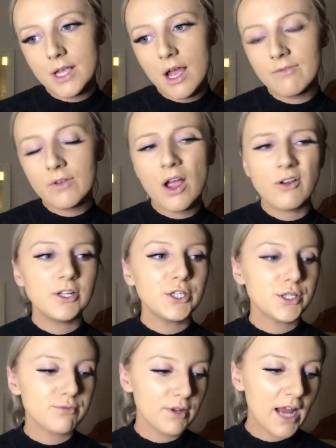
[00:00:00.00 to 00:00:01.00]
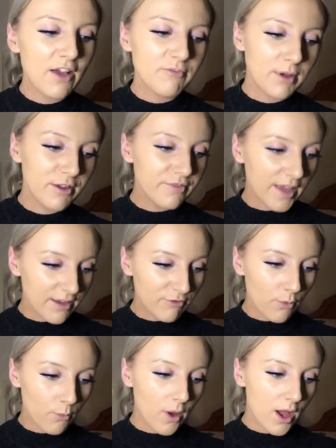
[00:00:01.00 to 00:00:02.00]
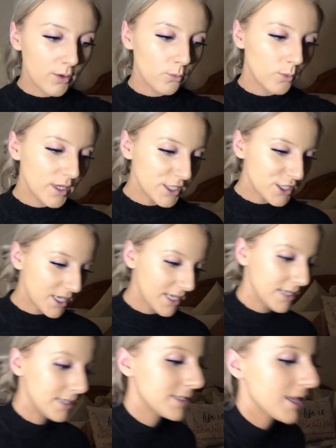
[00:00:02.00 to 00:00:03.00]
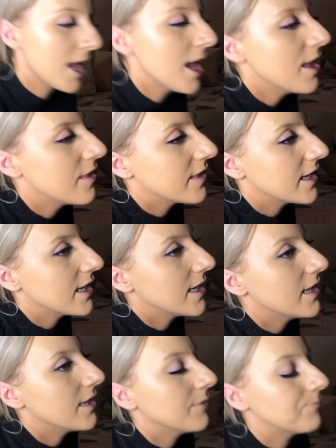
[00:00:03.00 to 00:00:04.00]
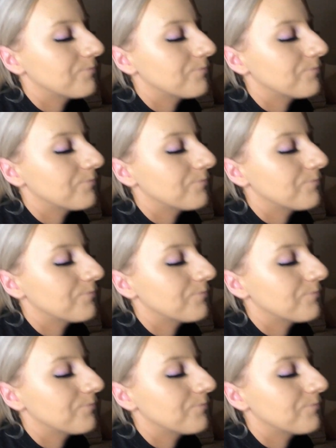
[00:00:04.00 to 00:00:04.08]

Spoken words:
I've currently just run out of my favourite one, which is the